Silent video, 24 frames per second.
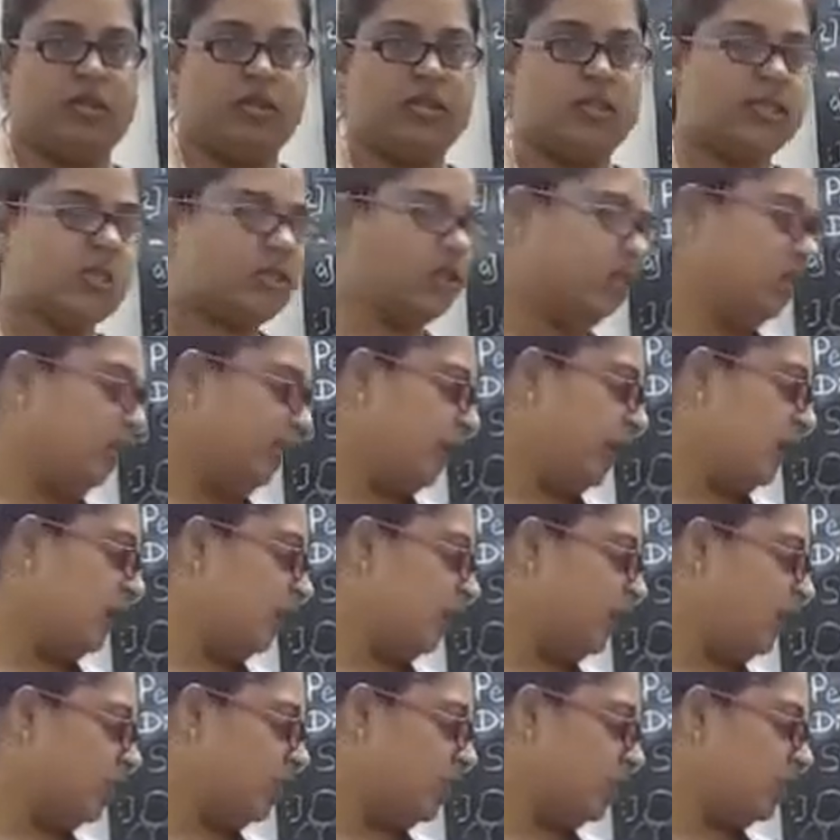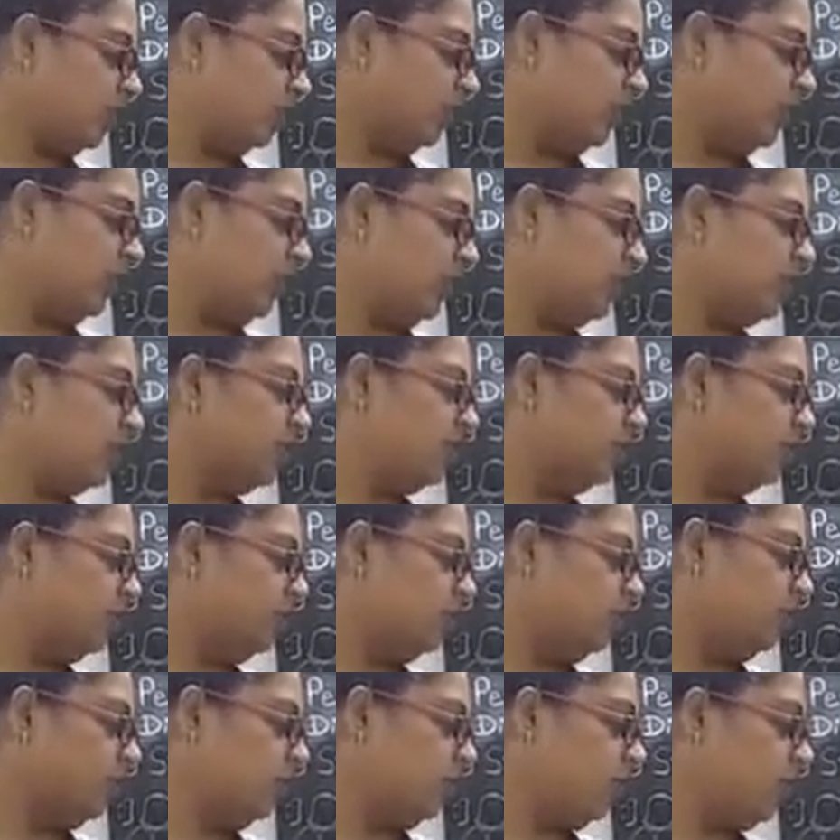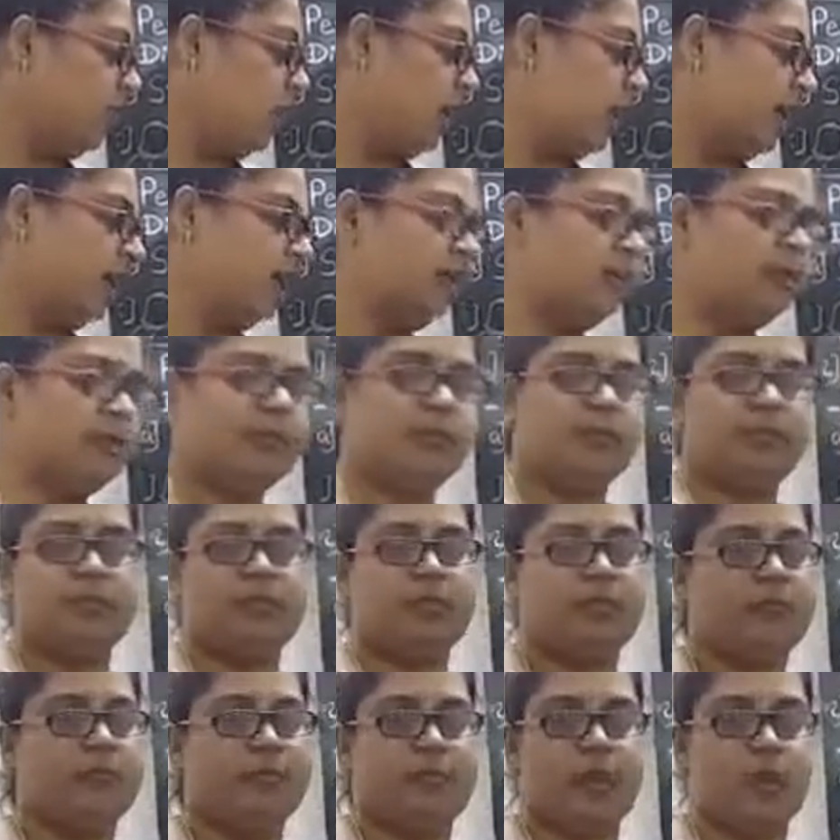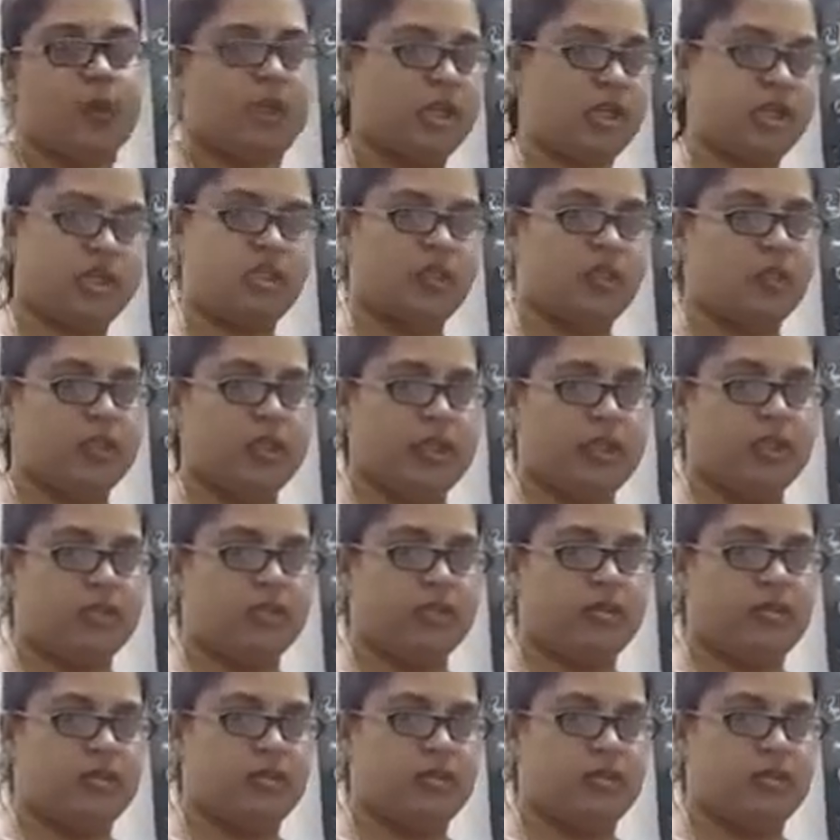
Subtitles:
So the main function of these two are protection only.